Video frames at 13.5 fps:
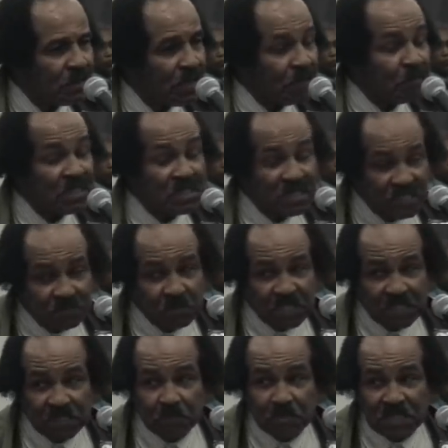And believe
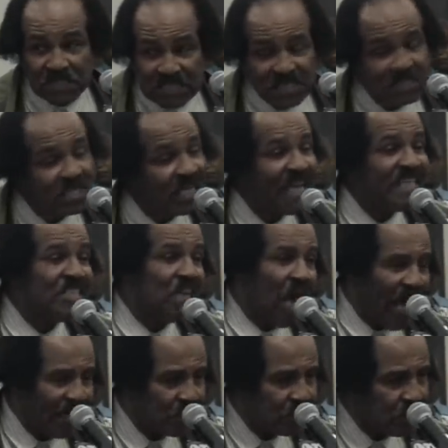me, the police
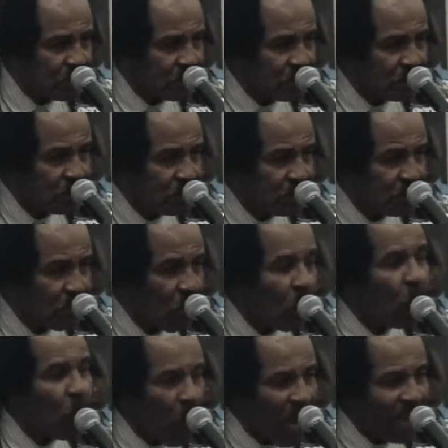cannot
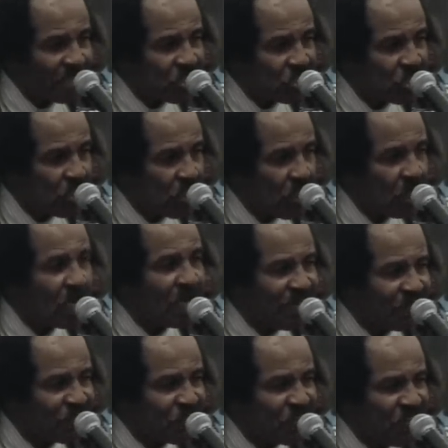watch
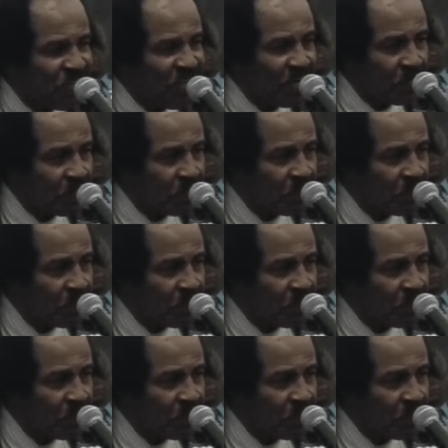everything.